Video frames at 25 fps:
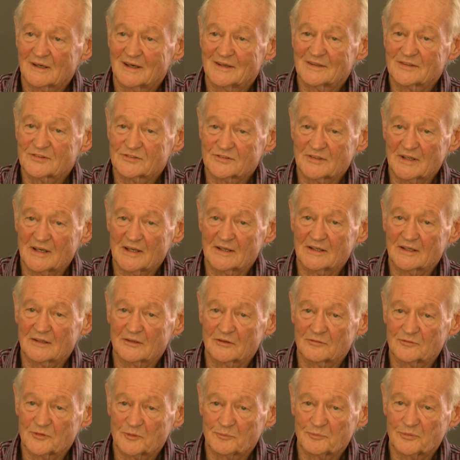understanding
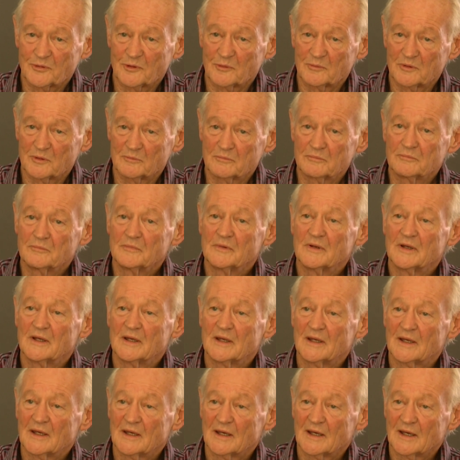of the problem
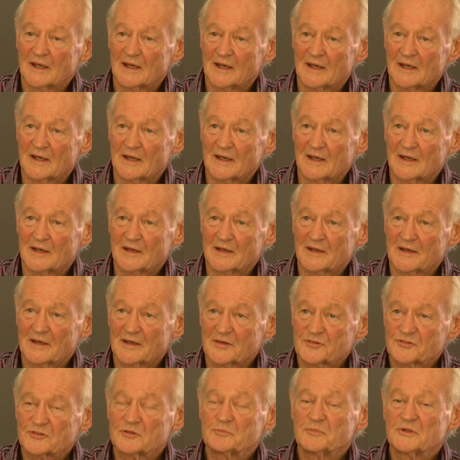
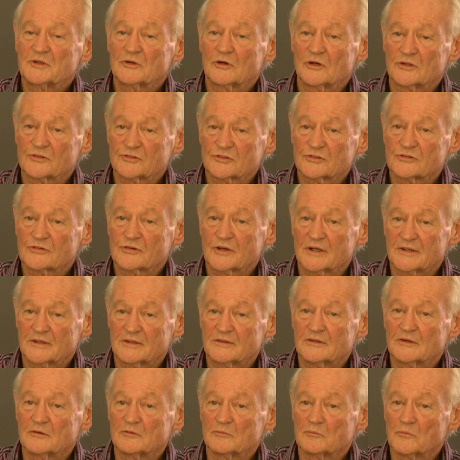has to be
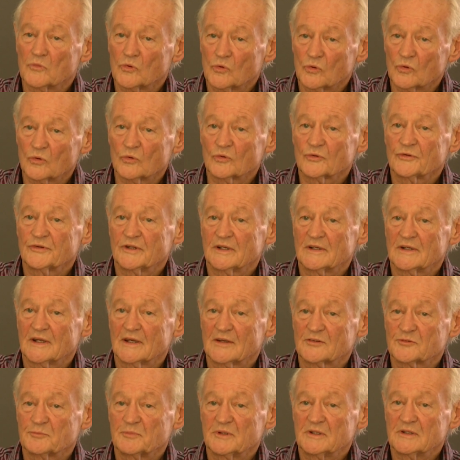concentrated on more than
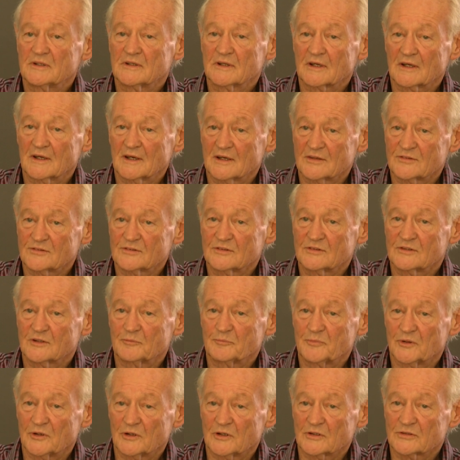has been the case in the
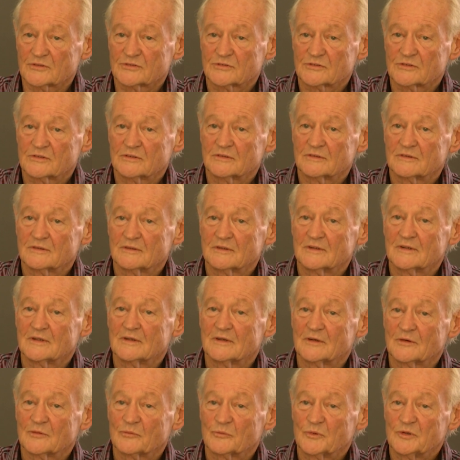past.
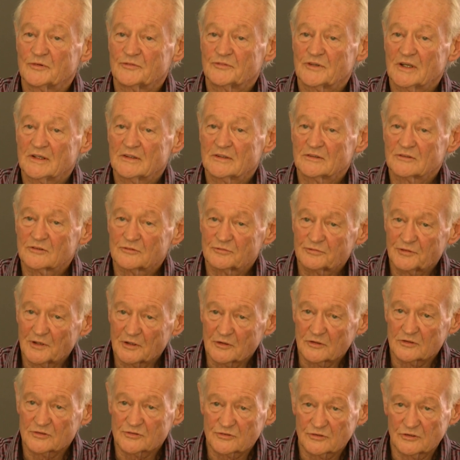We've tended to
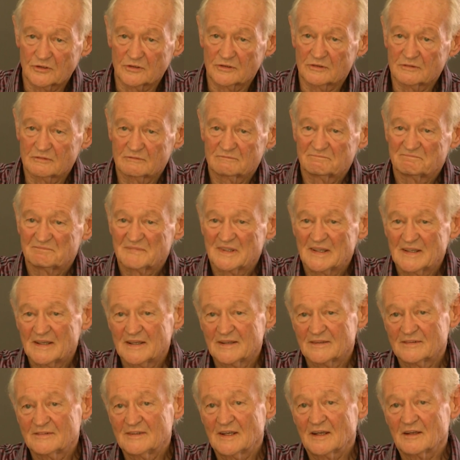focus on
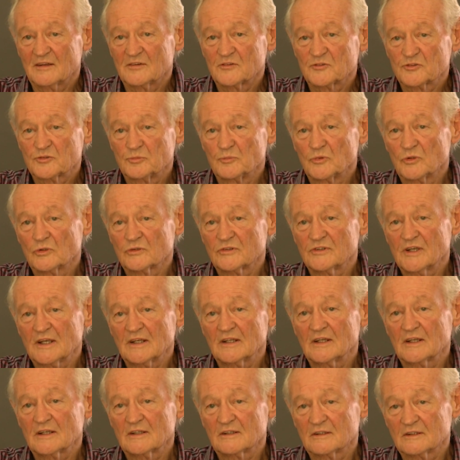small
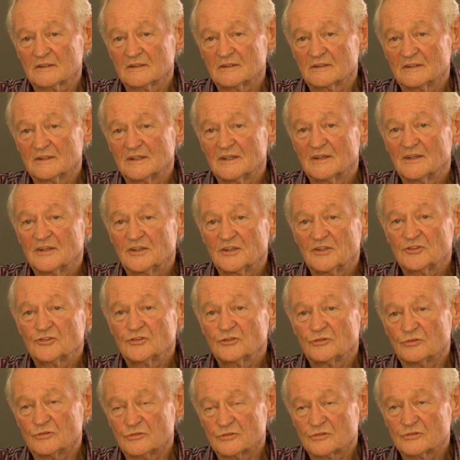technical
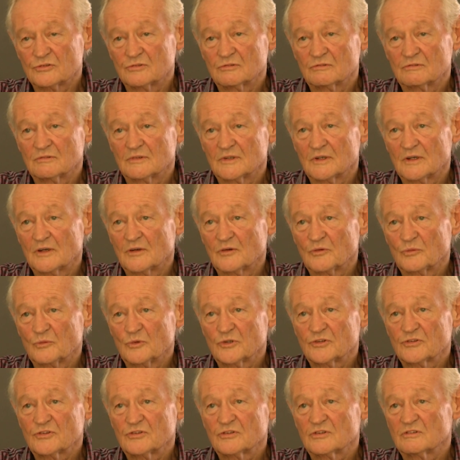issues,
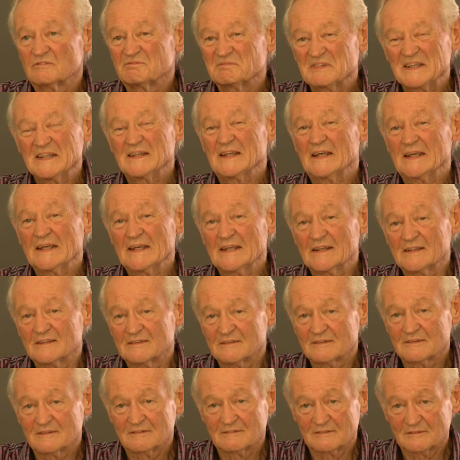which in the
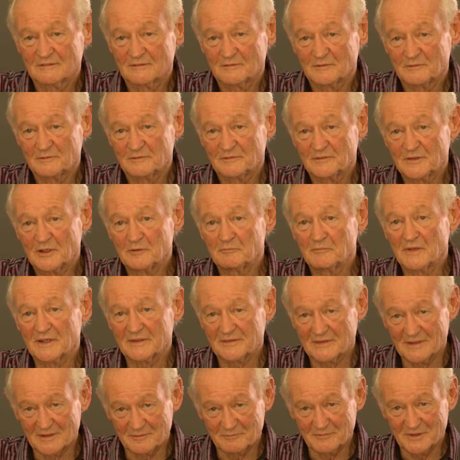end don't
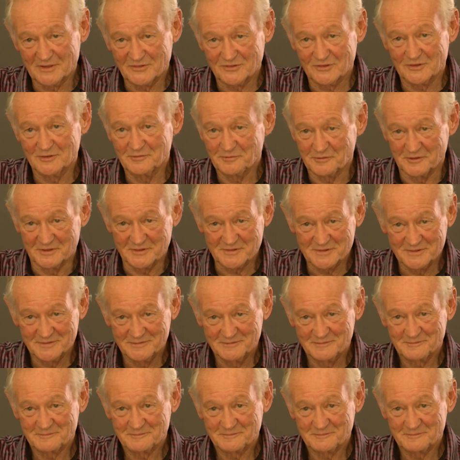make that much difference.